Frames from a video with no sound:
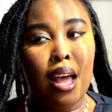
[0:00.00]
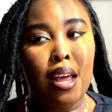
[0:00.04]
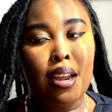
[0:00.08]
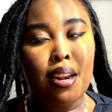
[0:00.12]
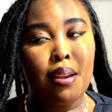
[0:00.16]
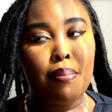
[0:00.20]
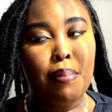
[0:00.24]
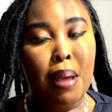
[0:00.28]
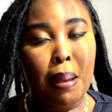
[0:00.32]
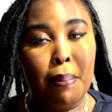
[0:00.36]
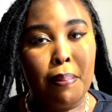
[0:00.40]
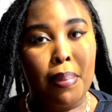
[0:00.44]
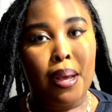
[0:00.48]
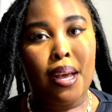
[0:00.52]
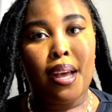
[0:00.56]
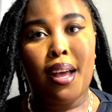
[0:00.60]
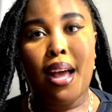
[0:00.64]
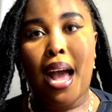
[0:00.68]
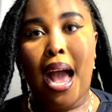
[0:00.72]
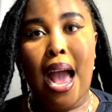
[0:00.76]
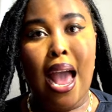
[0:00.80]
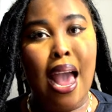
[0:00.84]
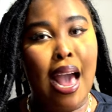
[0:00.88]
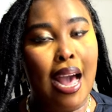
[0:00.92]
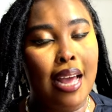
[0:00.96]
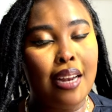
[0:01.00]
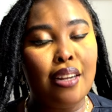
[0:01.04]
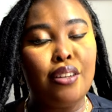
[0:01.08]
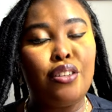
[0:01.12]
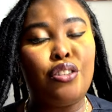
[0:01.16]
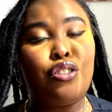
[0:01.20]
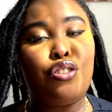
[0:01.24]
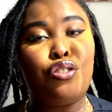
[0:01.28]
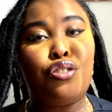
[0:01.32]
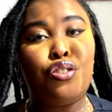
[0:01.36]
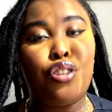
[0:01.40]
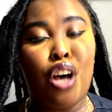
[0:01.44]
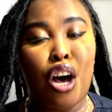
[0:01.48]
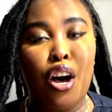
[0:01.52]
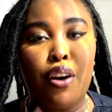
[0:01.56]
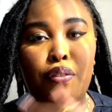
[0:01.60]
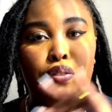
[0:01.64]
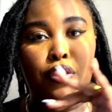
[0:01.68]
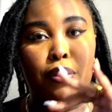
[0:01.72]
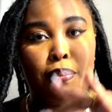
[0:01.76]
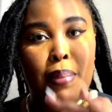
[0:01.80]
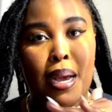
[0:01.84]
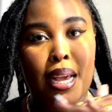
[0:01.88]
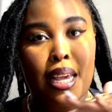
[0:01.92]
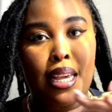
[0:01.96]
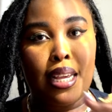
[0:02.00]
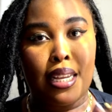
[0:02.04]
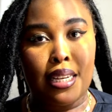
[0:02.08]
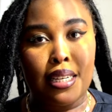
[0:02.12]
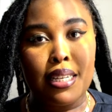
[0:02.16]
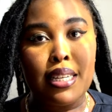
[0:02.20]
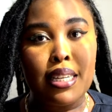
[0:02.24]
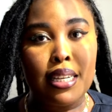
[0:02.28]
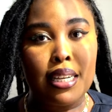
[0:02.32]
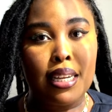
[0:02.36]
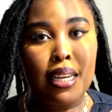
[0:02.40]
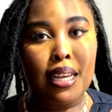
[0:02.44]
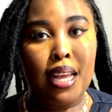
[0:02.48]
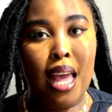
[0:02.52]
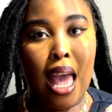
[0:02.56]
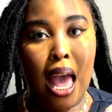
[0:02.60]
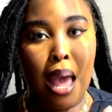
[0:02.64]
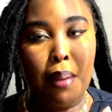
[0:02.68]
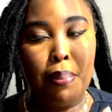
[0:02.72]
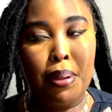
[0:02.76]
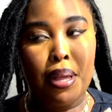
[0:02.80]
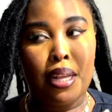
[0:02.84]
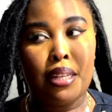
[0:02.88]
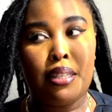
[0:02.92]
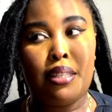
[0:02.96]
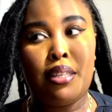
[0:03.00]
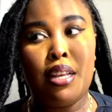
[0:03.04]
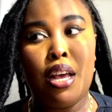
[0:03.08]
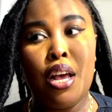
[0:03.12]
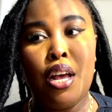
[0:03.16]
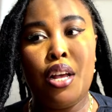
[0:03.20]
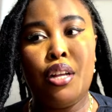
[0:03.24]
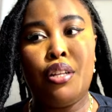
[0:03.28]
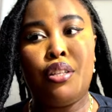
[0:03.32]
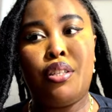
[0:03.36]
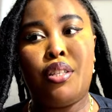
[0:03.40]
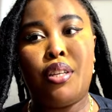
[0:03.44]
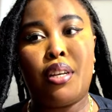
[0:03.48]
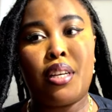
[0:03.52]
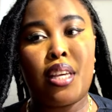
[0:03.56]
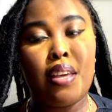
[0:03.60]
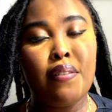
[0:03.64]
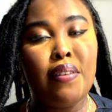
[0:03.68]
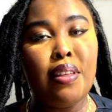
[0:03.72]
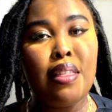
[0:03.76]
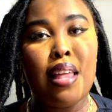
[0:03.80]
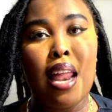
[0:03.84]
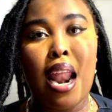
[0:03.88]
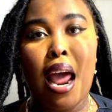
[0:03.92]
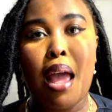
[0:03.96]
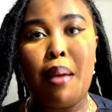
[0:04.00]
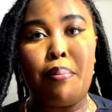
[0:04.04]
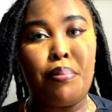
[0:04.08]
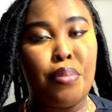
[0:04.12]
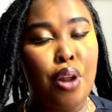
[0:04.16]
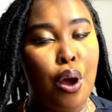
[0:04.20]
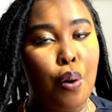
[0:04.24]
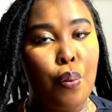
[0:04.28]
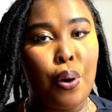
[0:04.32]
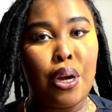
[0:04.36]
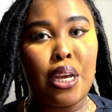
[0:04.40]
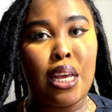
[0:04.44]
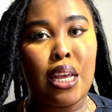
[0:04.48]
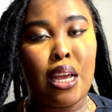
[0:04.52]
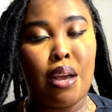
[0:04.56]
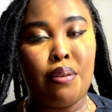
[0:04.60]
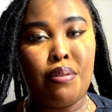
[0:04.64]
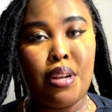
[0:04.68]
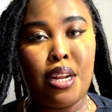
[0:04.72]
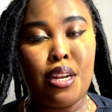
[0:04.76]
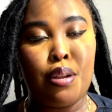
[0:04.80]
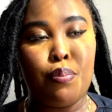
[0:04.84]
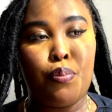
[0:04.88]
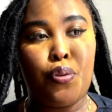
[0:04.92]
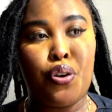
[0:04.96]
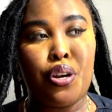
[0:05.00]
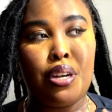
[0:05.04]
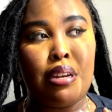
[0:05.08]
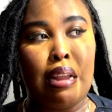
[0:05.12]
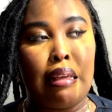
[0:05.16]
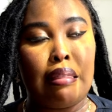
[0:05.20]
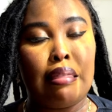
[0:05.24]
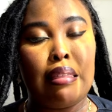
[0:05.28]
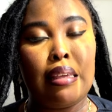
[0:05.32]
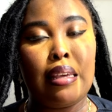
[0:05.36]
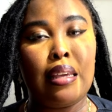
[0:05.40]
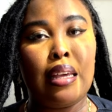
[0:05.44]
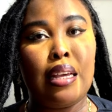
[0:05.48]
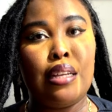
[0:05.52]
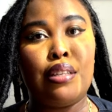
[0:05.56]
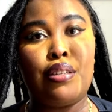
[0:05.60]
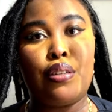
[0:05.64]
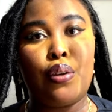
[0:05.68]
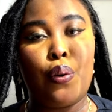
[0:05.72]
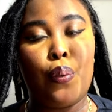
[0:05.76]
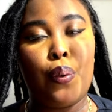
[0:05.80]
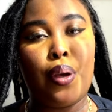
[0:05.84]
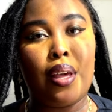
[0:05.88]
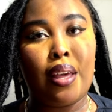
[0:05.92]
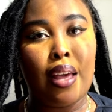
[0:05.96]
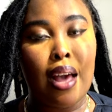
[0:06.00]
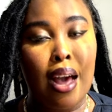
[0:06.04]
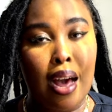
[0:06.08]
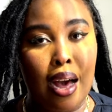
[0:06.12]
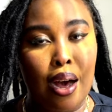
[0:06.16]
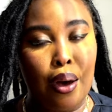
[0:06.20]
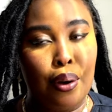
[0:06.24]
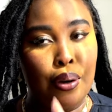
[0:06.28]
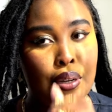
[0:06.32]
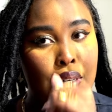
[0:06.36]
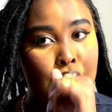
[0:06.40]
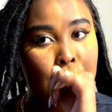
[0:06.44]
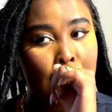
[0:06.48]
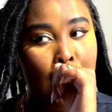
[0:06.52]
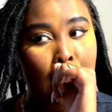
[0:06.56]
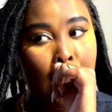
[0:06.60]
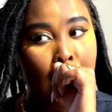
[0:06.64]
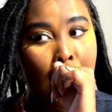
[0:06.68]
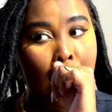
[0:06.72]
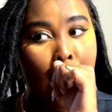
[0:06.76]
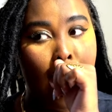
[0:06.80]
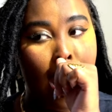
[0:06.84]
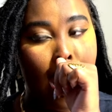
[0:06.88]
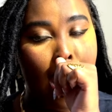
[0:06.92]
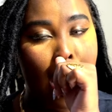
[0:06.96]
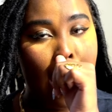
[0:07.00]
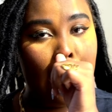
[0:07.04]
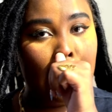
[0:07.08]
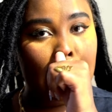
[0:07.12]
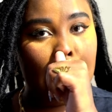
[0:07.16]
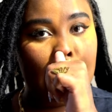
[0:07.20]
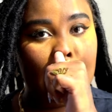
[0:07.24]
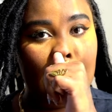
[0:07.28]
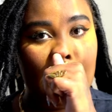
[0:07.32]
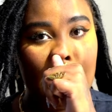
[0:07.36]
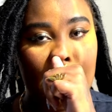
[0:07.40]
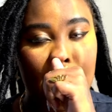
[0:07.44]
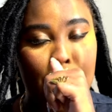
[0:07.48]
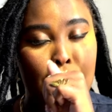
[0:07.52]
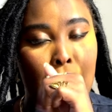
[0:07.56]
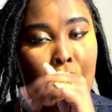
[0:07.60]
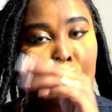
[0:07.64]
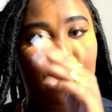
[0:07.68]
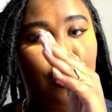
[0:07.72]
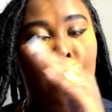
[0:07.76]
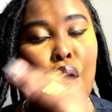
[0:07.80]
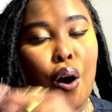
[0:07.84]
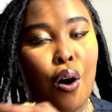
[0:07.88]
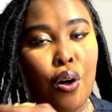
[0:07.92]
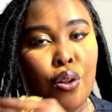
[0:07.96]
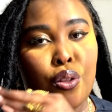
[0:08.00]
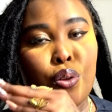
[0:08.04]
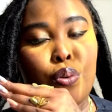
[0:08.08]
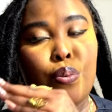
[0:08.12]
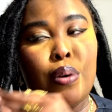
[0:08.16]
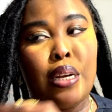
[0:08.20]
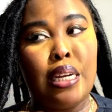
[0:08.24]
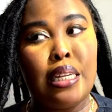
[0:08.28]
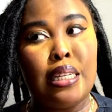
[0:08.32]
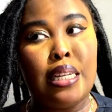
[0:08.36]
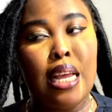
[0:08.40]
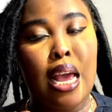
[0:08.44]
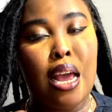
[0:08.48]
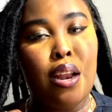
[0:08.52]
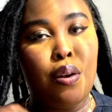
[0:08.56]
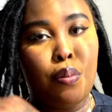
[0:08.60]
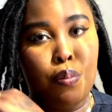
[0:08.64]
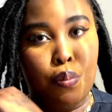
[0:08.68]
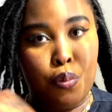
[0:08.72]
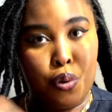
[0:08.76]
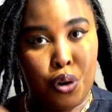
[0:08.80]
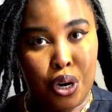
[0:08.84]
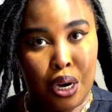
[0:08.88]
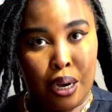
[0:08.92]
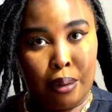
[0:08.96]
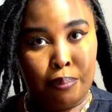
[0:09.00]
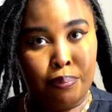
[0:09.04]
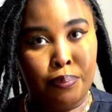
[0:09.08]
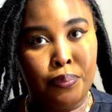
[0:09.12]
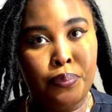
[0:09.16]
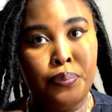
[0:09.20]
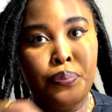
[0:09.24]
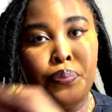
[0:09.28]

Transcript: remember, I hadn't solved my eating habit. So given that I'm not working out anymore, nothing is going out, I gained back all the weight and more.